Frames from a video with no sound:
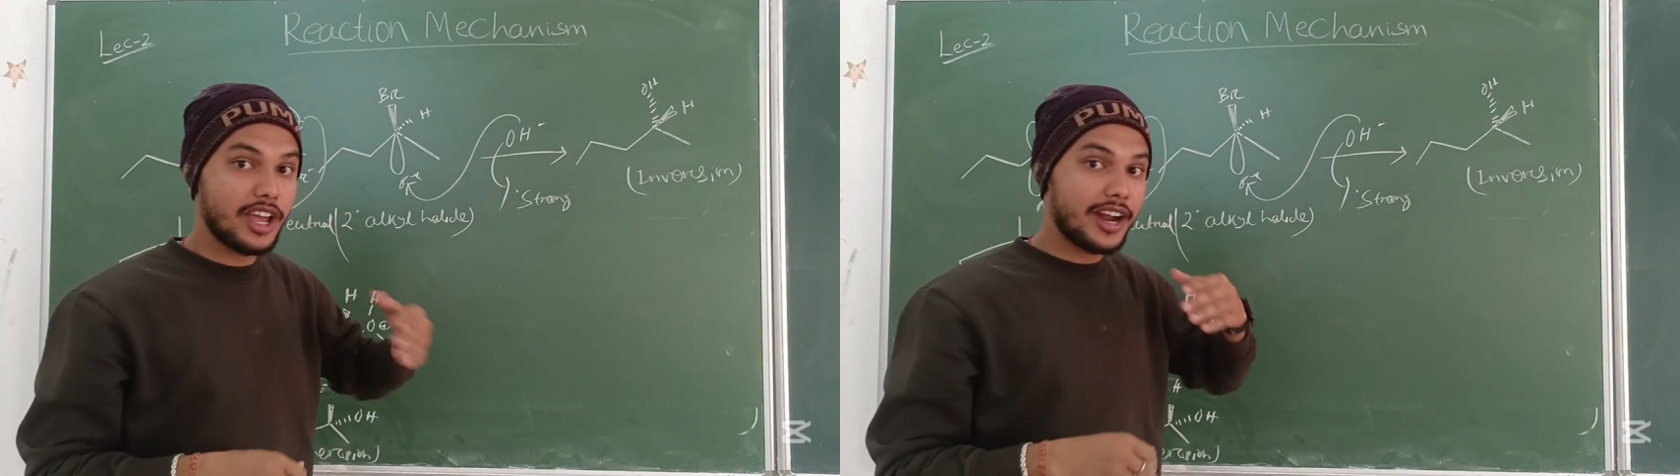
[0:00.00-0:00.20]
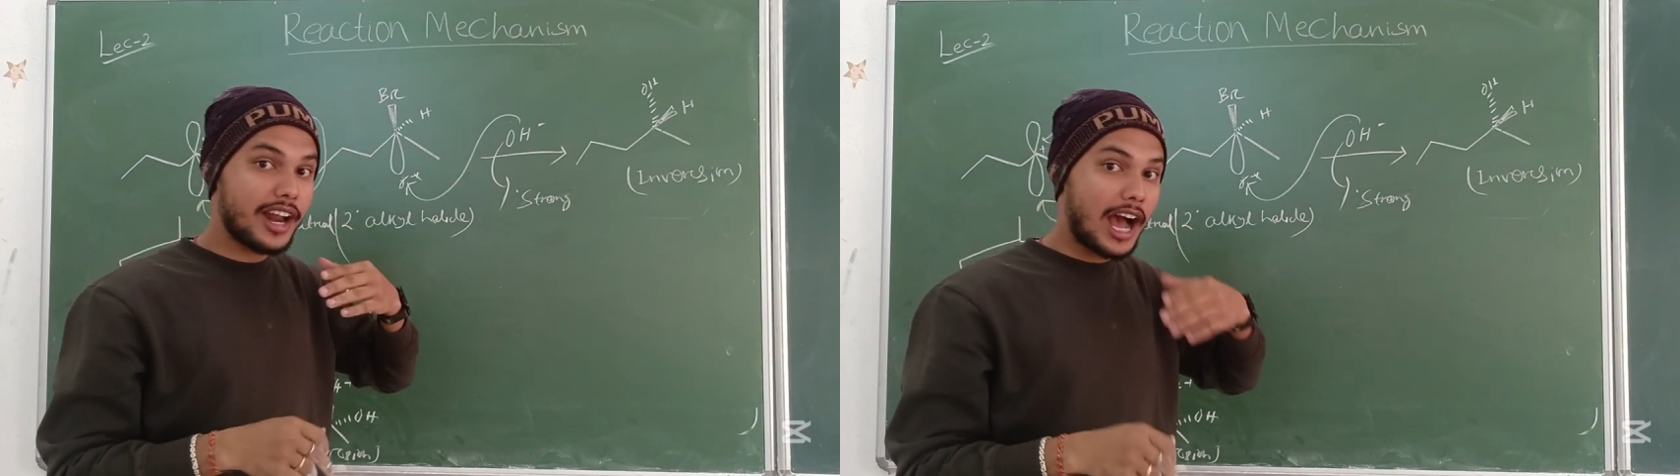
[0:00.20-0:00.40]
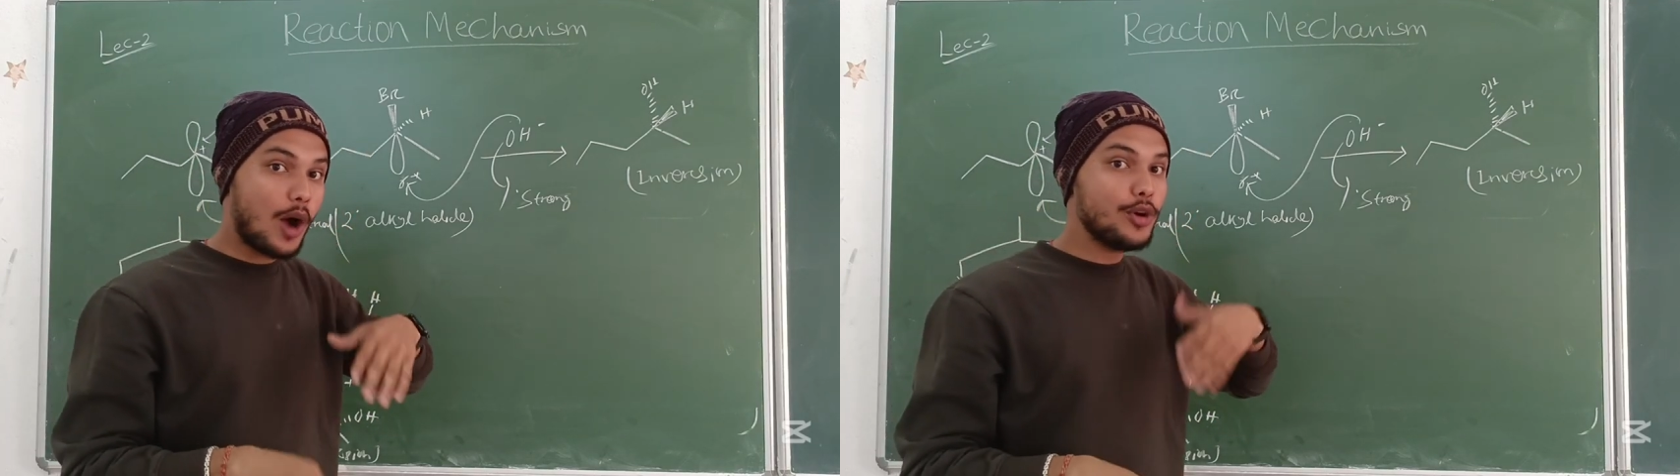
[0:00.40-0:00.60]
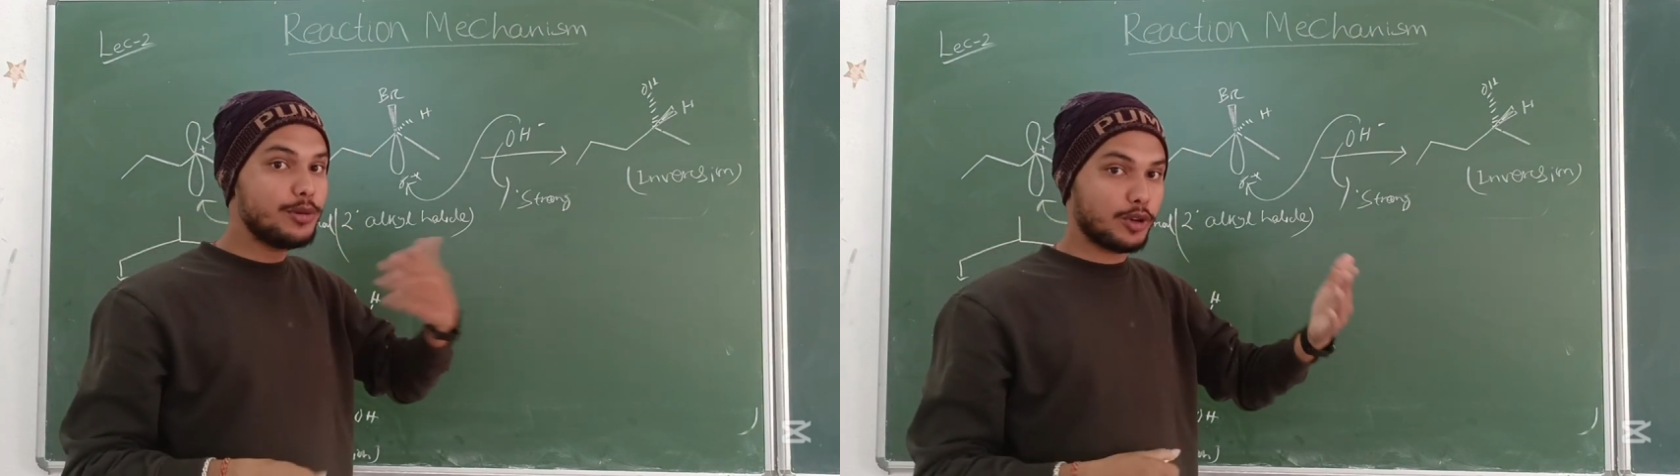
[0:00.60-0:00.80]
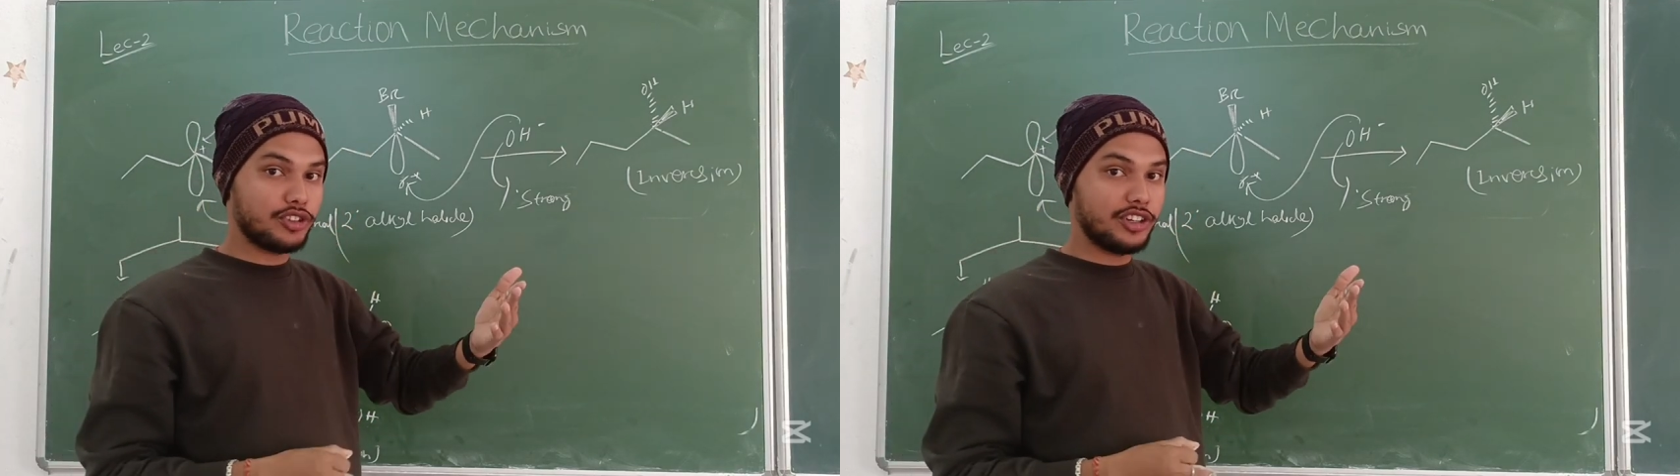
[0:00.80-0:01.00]
and how it
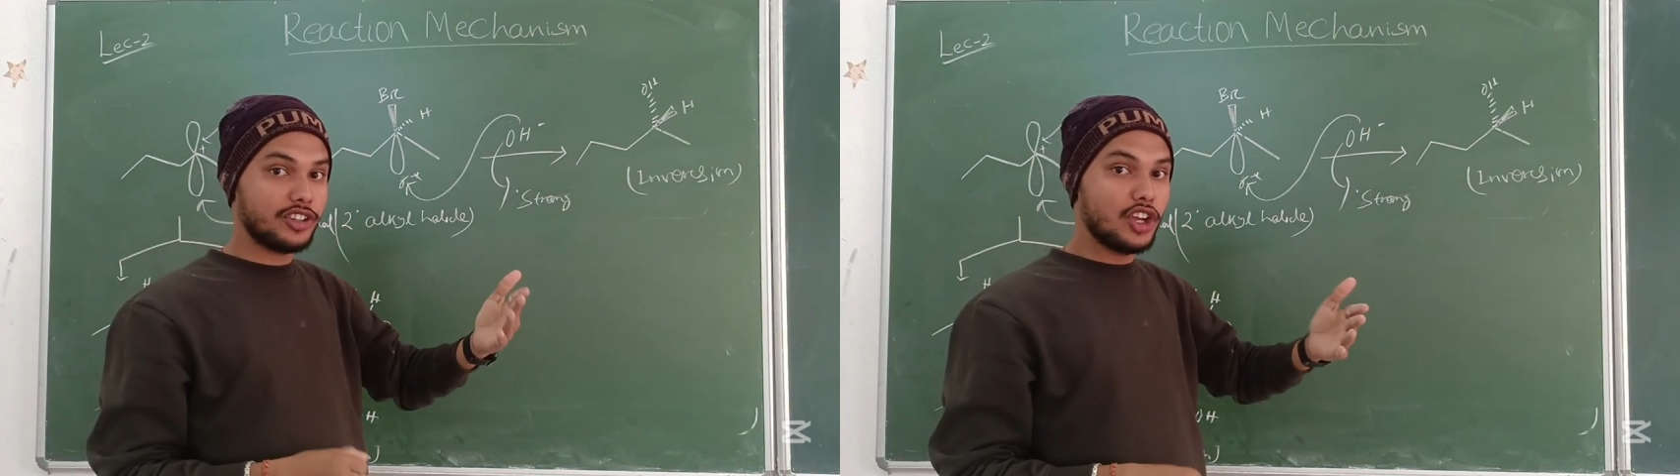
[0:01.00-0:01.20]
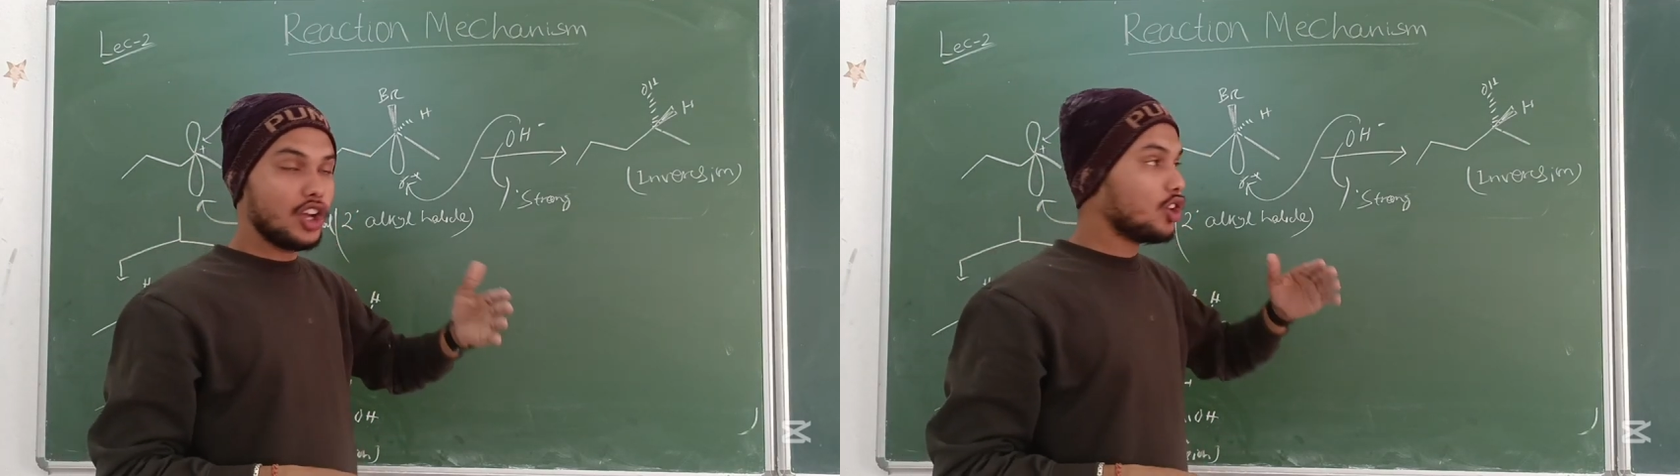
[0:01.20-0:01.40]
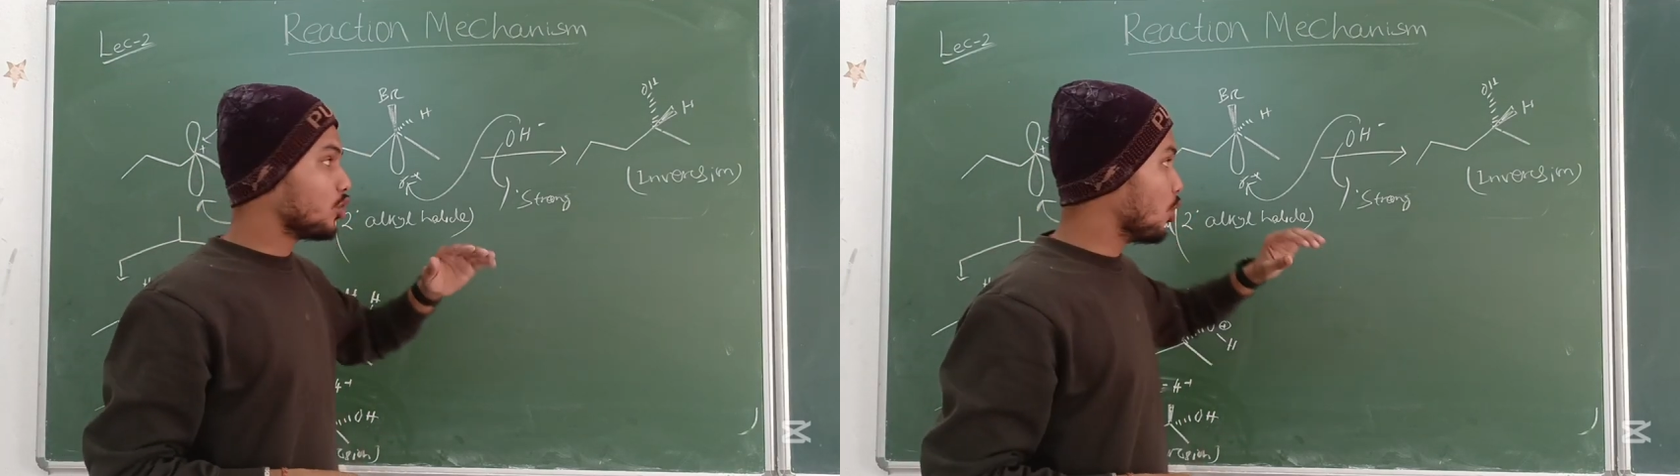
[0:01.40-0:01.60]
proceeds. So